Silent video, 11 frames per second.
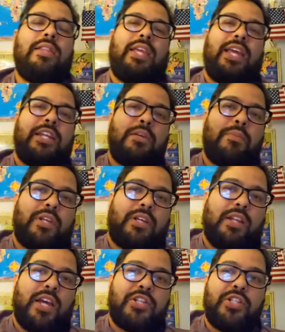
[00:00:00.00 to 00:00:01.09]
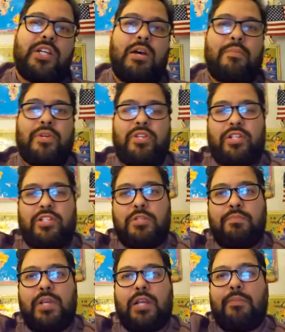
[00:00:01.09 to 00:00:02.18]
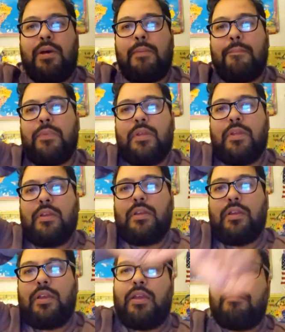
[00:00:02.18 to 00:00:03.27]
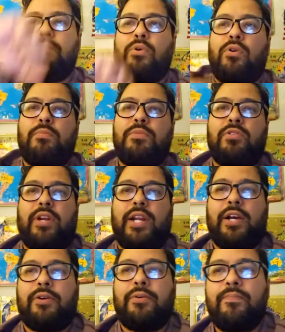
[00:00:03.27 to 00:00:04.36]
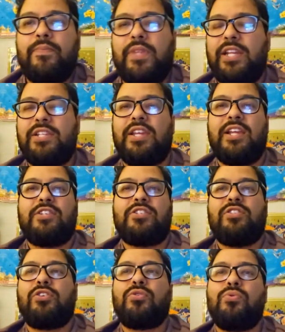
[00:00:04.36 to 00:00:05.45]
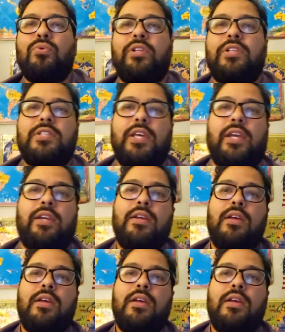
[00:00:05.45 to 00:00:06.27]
They end up in the collection cup, and you can just pick them up and pour them straight out. It's the coolest thing.